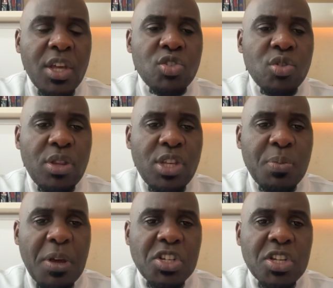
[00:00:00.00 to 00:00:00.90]
So
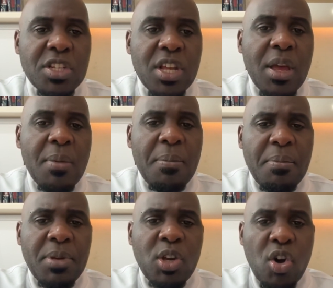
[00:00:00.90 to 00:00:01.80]
these patients,
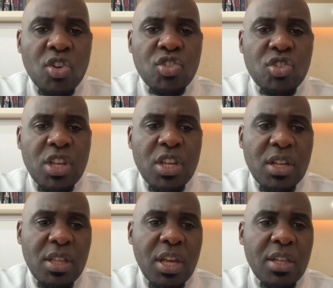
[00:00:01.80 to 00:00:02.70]
because
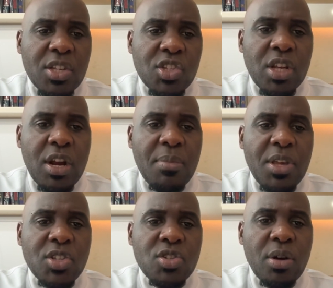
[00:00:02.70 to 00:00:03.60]
the sternum
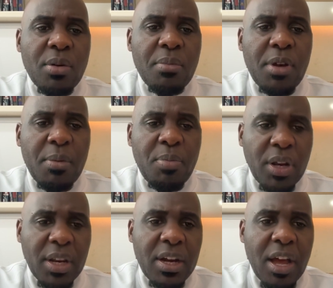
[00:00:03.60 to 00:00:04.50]
is not
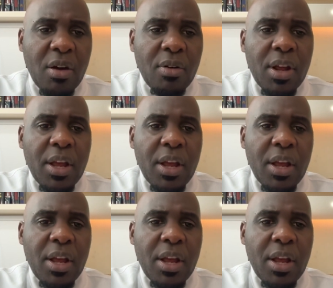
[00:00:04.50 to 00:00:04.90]
broken down,